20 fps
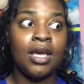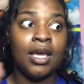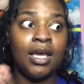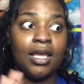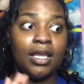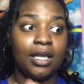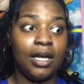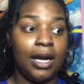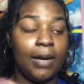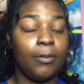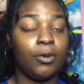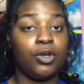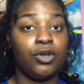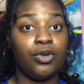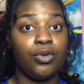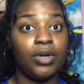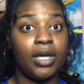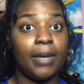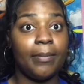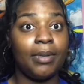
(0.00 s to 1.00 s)
They're able to
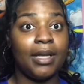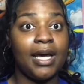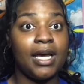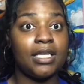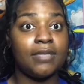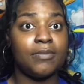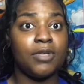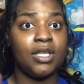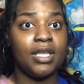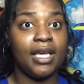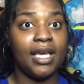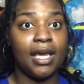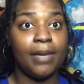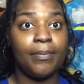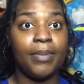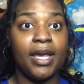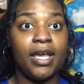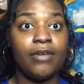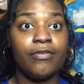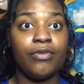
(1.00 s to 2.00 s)
donate plasma, they get
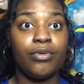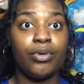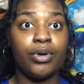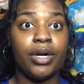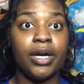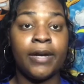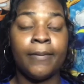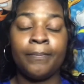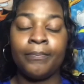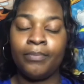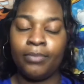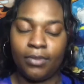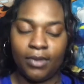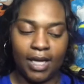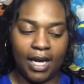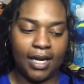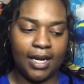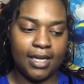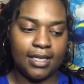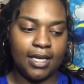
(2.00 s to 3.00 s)
paid for it,
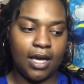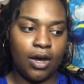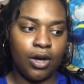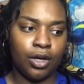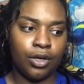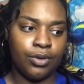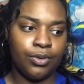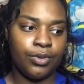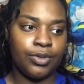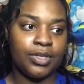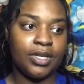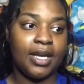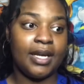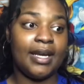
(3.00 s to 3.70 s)
and that's how it goes.